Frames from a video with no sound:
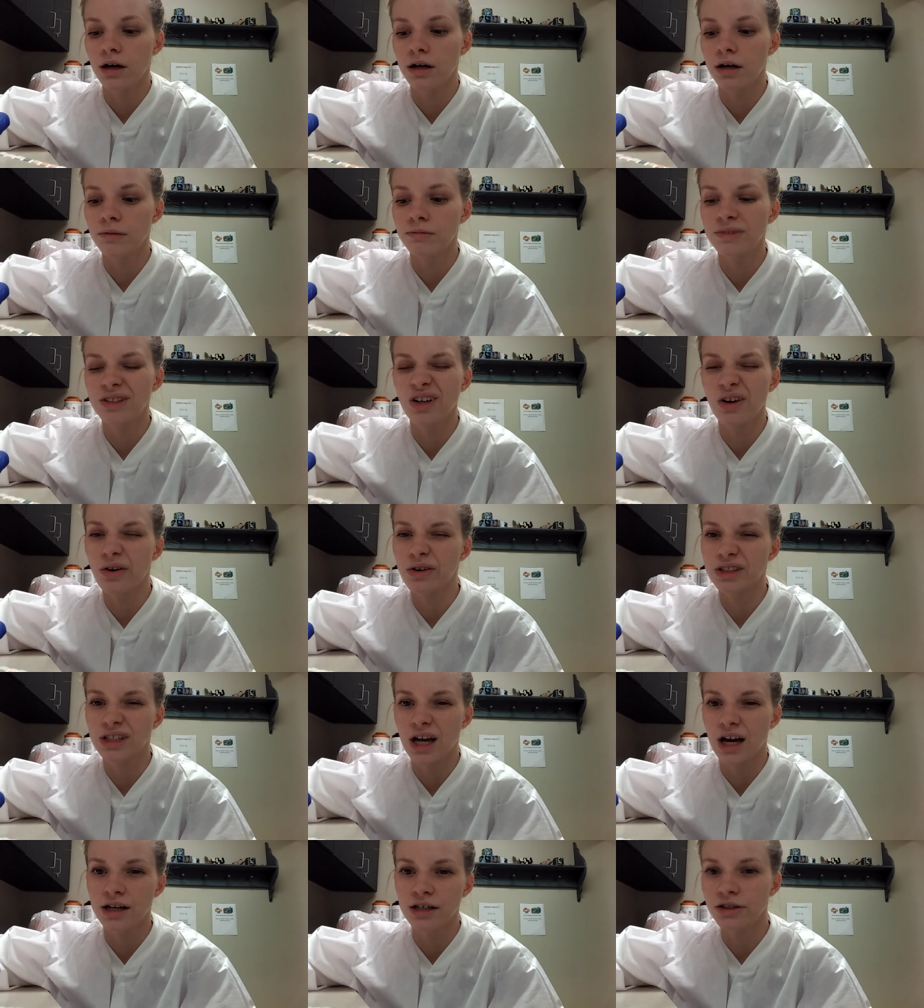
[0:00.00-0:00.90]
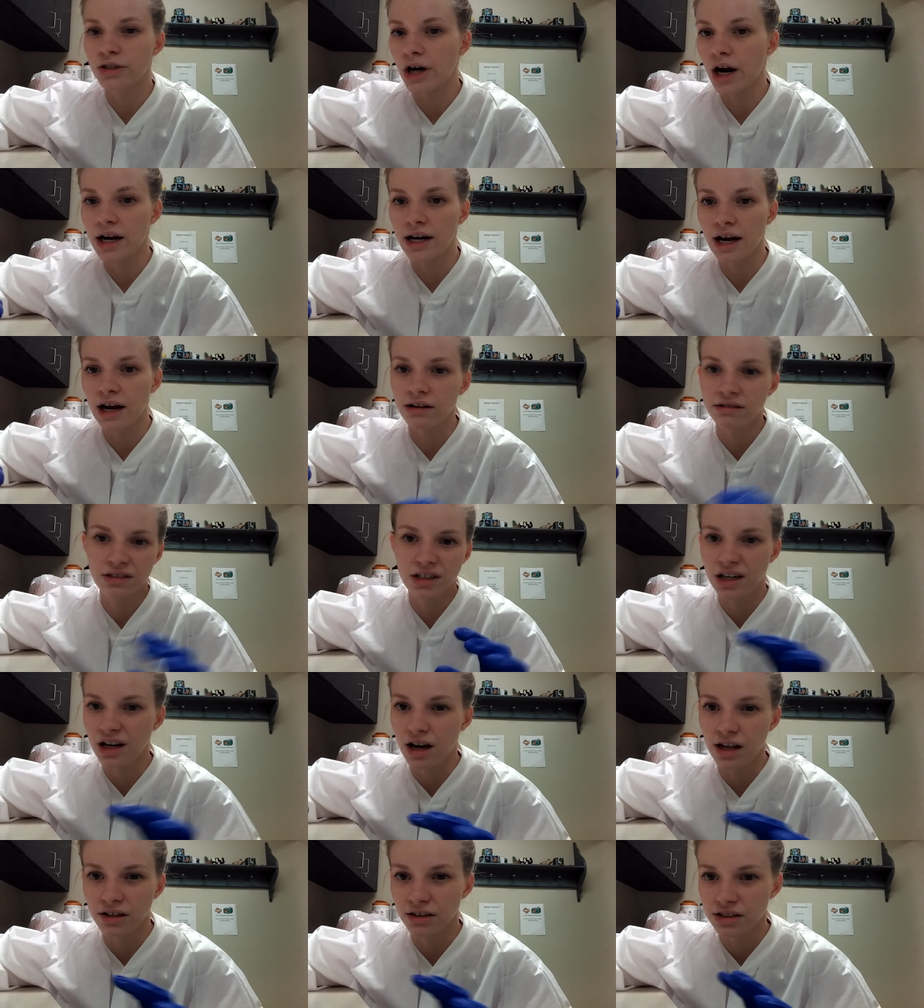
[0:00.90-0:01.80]
um, so it's kind of dried out
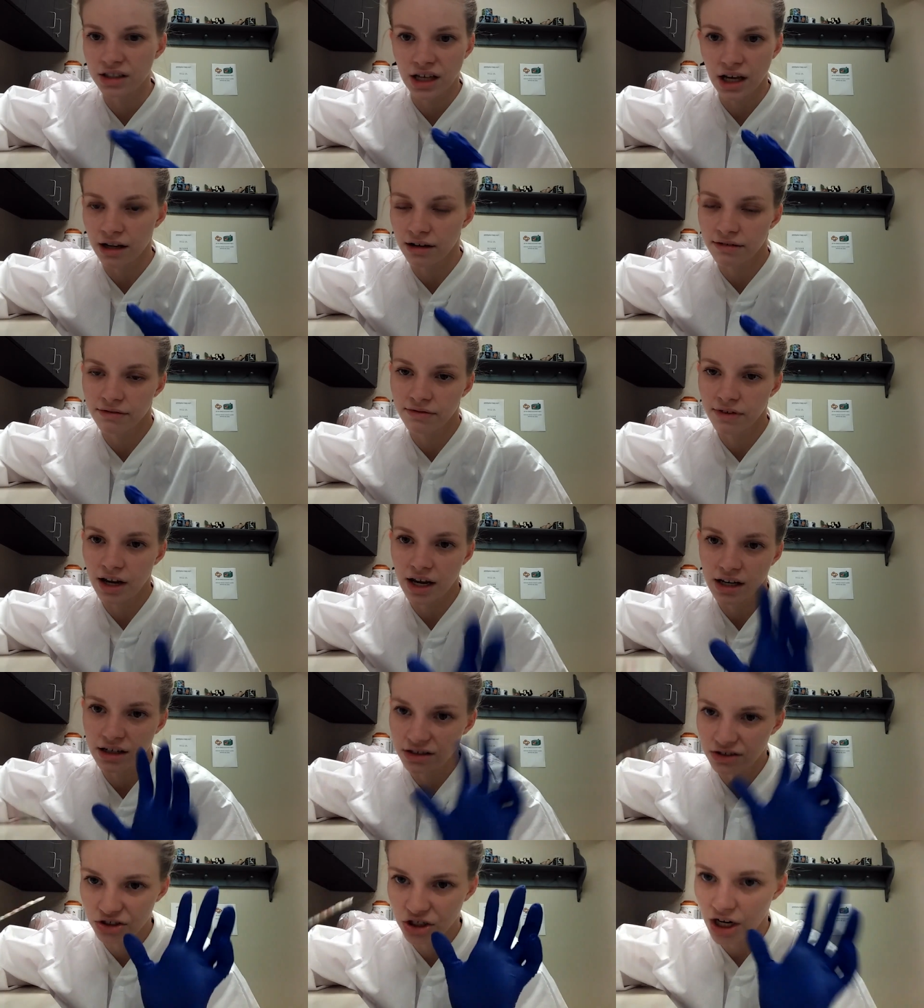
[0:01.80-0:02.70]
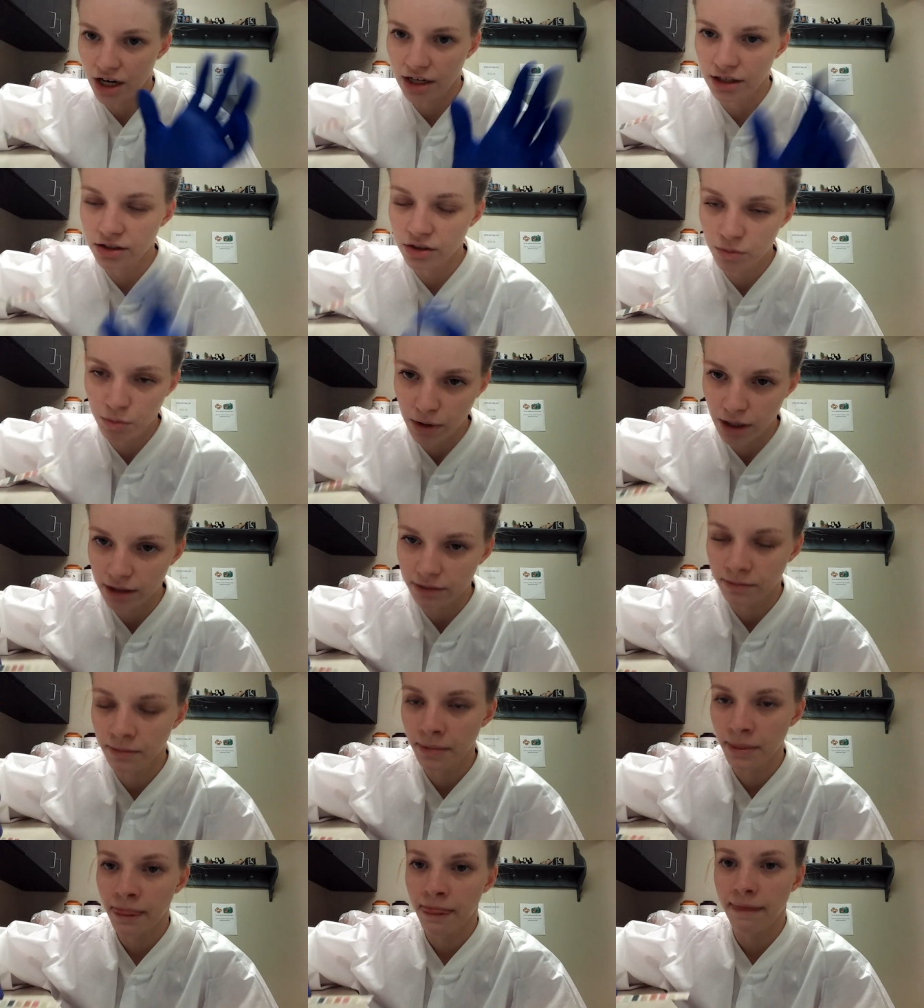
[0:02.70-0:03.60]
and the colors kind of fade and change,
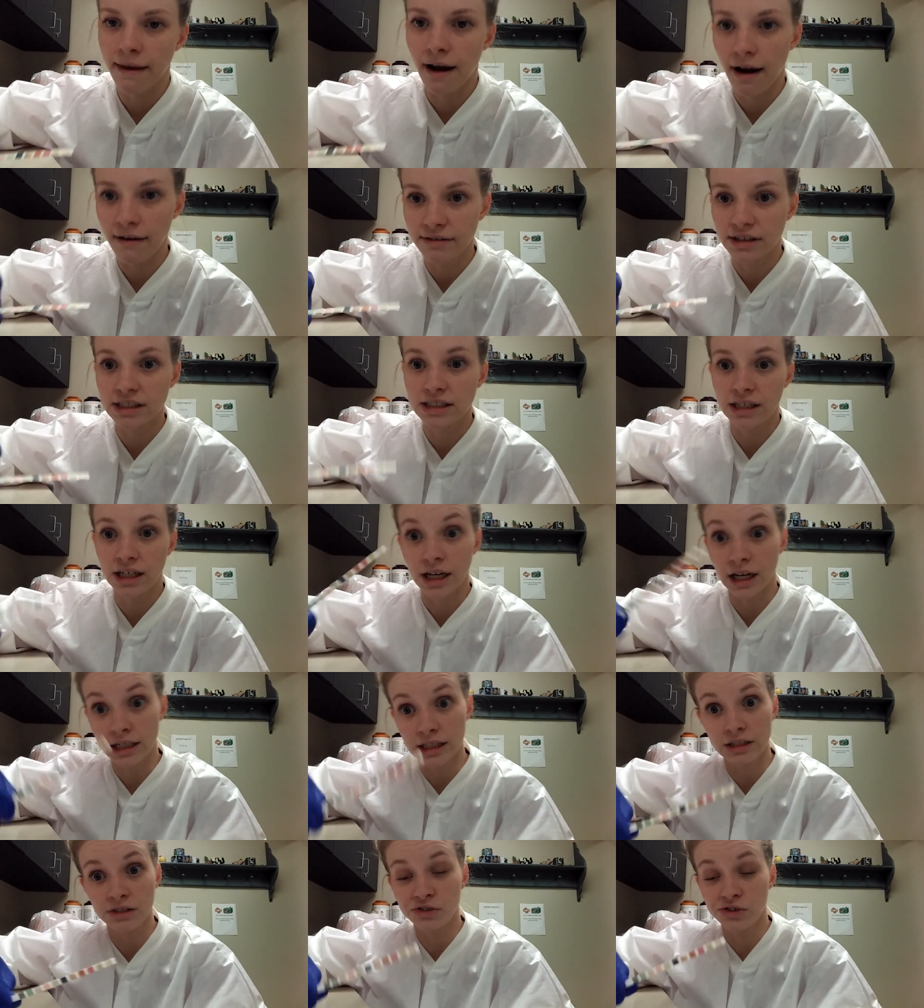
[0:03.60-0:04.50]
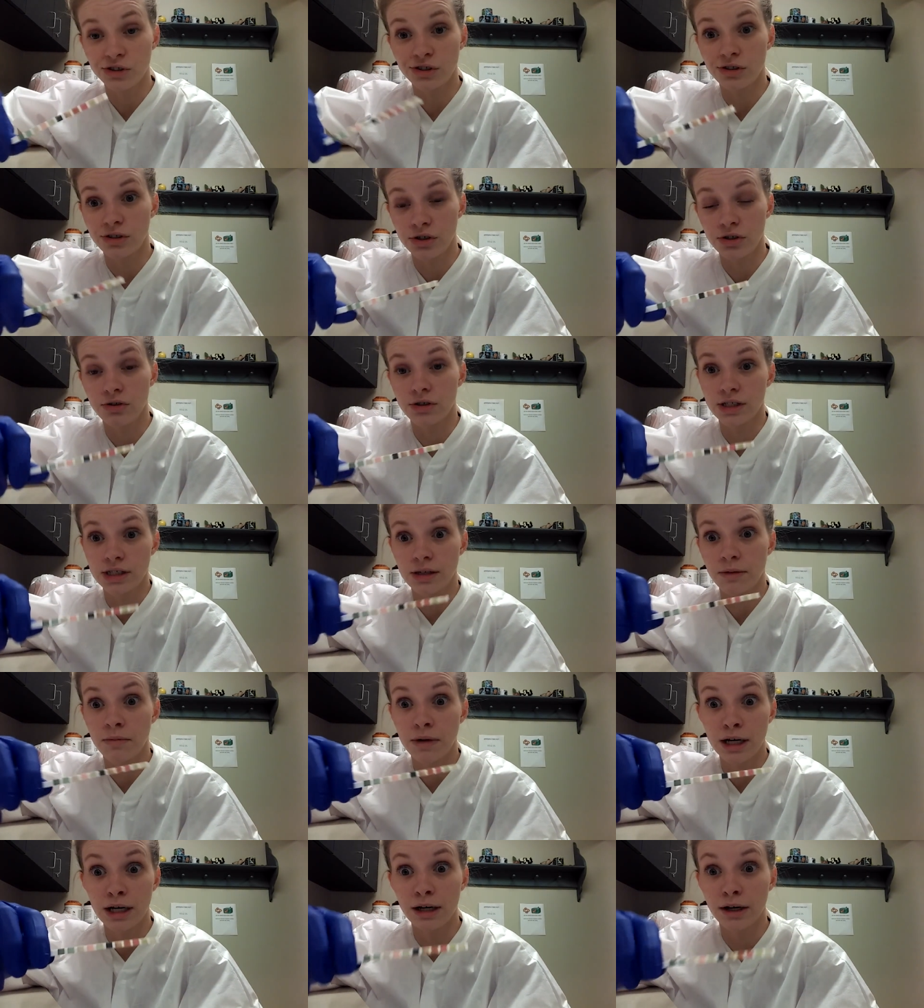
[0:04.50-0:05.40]
but obviously I didn't just do
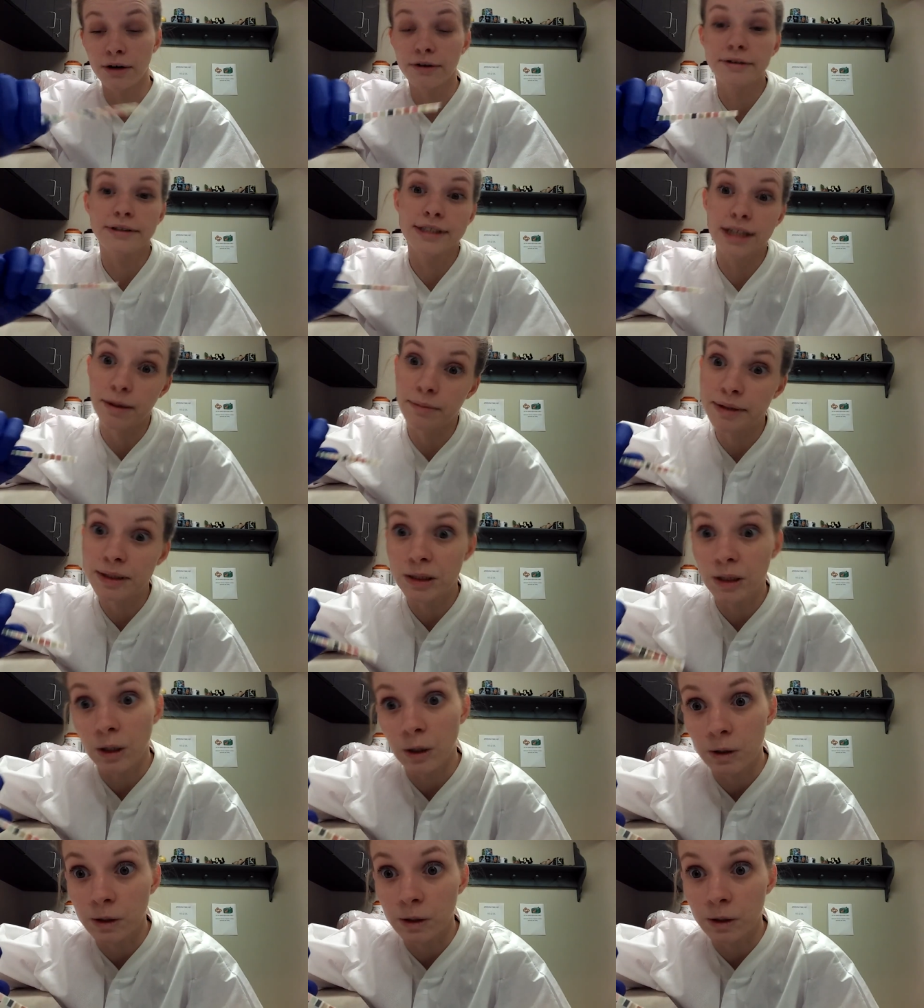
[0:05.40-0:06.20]
this a minute ago because I've been